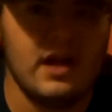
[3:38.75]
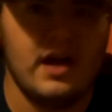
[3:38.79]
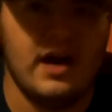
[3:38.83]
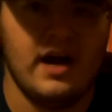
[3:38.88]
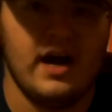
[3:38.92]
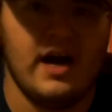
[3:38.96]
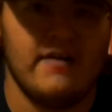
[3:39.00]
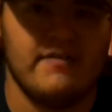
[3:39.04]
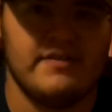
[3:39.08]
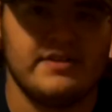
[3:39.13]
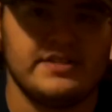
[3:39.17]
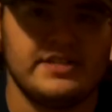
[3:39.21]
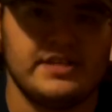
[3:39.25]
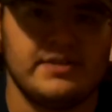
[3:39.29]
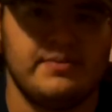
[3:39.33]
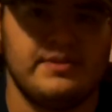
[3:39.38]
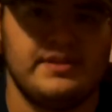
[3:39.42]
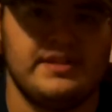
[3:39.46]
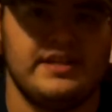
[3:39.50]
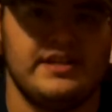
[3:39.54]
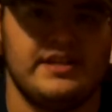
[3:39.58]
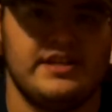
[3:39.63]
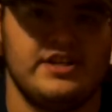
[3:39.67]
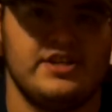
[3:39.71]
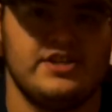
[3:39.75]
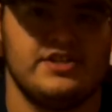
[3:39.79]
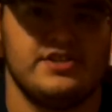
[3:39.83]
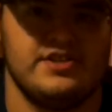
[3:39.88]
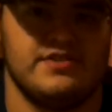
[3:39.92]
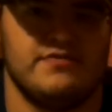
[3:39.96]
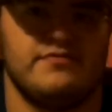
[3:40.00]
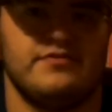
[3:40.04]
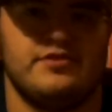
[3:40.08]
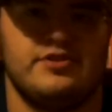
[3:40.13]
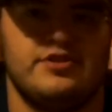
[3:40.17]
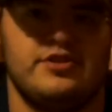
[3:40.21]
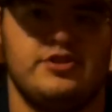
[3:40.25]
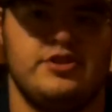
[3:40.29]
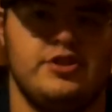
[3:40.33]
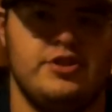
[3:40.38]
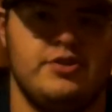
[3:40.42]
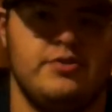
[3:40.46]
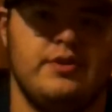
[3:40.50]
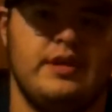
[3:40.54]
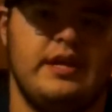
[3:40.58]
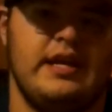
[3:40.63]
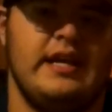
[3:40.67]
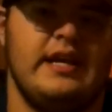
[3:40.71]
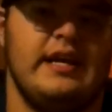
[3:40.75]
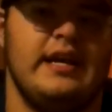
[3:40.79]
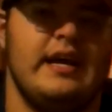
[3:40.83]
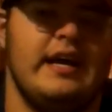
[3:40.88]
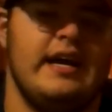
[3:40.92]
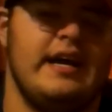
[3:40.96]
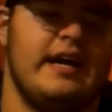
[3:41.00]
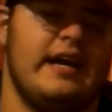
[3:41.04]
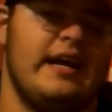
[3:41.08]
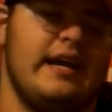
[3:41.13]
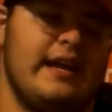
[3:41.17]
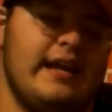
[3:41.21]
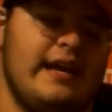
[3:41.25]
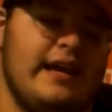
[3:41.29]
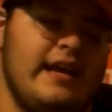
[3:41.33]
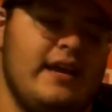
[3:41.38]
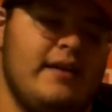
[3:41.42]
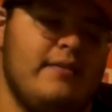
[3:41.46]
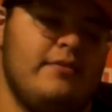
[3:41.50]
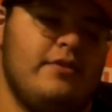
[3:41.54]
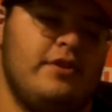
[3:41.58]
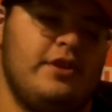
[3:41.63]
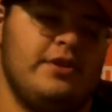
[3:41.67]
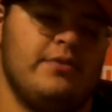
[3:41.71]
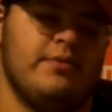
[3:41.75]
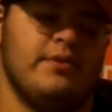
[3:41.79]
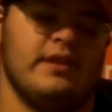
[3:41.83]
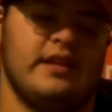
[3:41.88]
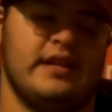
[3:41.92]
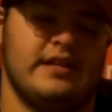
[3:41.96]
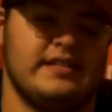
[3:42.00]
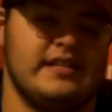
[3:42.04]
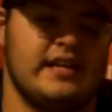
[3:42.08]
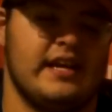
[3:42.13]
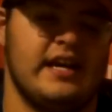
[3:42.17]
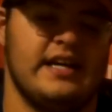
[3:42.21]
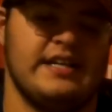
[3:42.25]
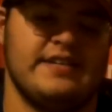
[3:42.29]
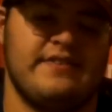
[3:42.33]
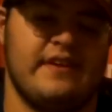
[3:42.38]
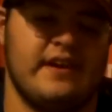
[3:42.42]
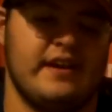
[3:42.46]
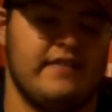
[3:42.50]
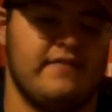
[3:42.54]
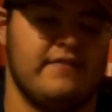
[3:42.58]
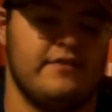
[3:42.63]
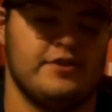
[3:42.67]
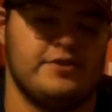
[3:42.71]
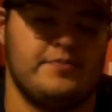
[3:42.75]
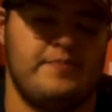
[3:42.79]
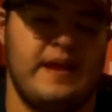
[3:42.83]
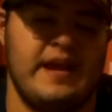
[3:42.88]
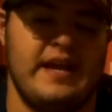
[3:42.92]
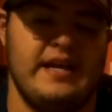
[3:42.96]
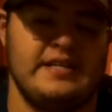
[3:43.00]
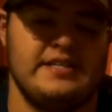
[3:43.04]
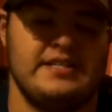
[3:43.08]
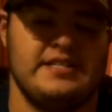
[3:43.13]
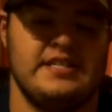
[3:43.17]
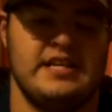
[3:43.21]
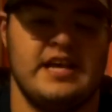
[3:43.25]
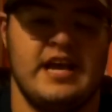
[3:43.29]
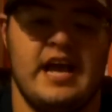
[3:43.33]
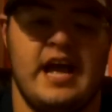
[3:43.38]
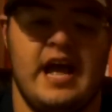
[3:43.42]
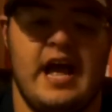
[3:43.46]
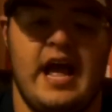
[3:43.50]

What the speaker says: Obviously, with the additions of Judy and Hamler, there were lots of guys fighting for space.